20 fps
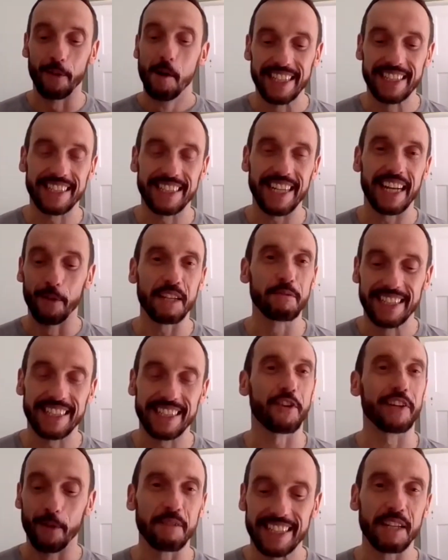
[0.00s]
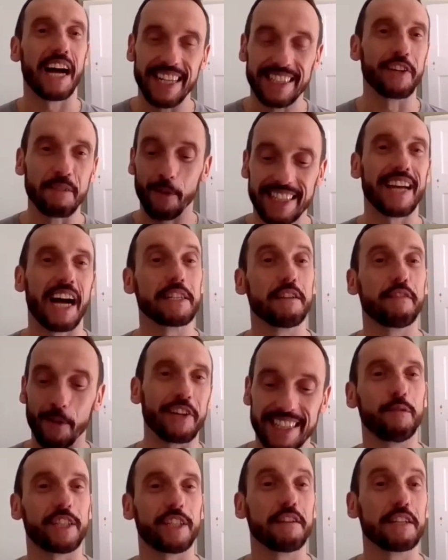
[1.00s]
it said he was criticised for missing a
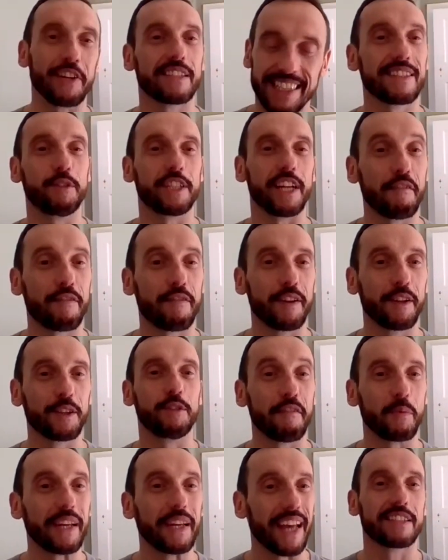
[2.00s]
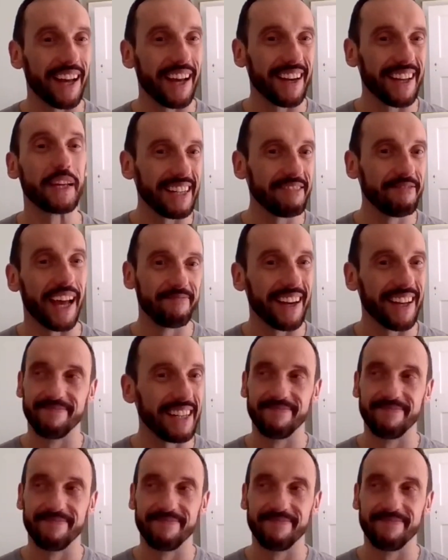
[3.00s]
few chances at Anfield the week earlier.